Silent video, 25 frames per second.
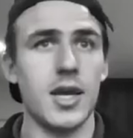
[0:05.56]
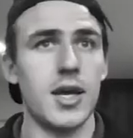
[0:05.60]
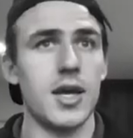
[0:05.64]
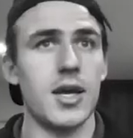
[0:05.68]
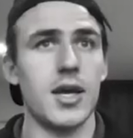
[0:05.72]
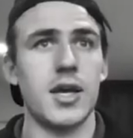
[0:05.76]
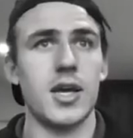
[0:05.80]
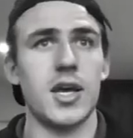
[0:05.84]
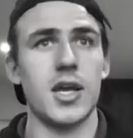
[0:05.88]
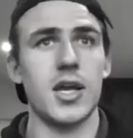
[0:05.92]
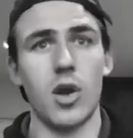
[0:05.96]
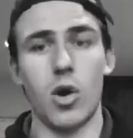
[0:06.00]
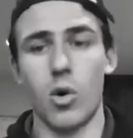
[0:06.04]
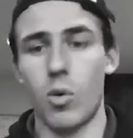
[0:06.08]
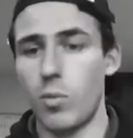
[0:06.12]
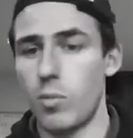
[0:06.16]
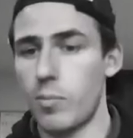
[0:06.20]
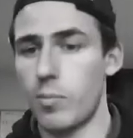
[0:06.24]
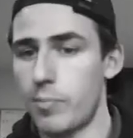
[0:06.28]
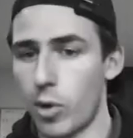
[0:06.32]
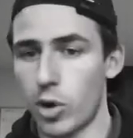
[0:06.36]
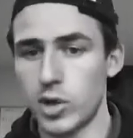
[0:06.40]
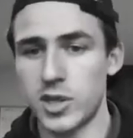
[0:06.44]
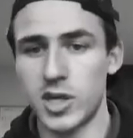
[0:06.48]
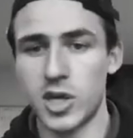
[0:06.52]
You know,
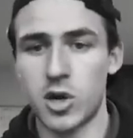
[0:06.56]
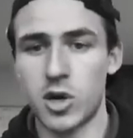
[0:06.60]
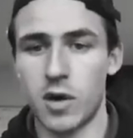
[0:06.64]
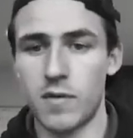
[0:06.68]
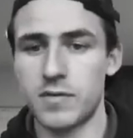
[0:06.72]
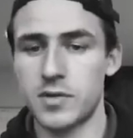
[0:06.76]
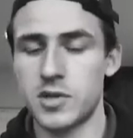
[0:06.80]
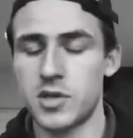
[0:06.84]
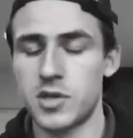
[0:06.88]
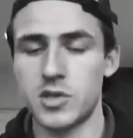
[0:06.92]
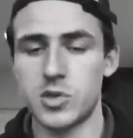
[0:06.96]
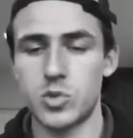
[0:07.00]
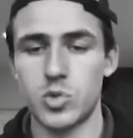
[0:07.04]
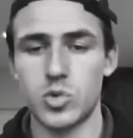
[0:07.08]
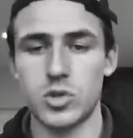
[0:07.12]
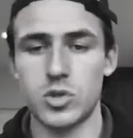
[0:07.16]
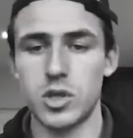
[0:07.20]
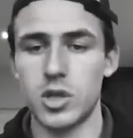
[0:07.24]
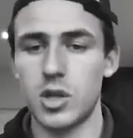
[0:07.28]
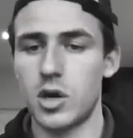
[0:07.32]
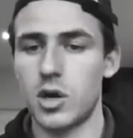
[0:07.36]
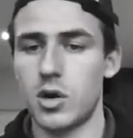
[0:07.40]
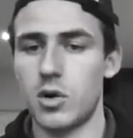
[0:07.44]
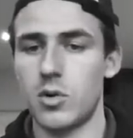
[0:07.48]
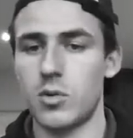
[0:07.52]
body confidence was
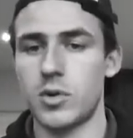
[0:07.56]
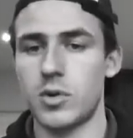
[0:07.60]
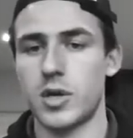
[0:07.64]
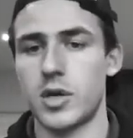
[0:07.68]
low.